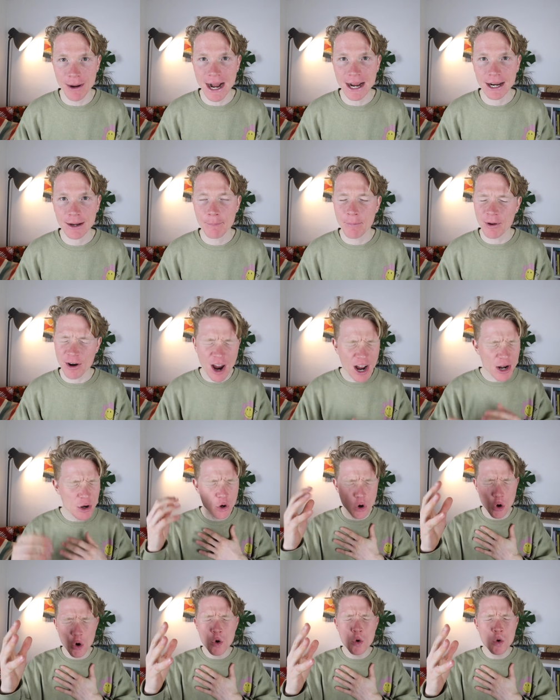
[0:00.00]
back, but I
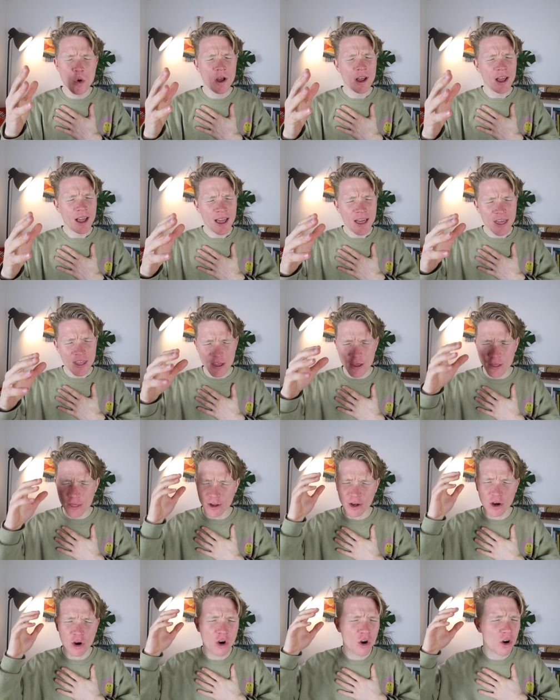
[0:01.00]
knew that
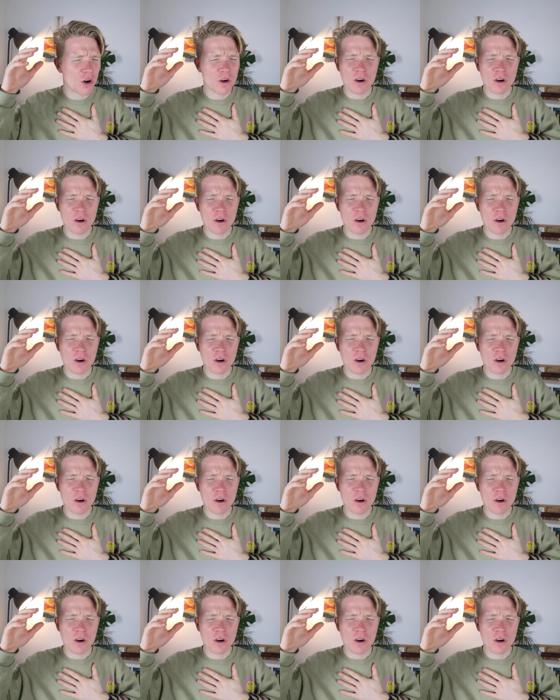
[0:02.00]
the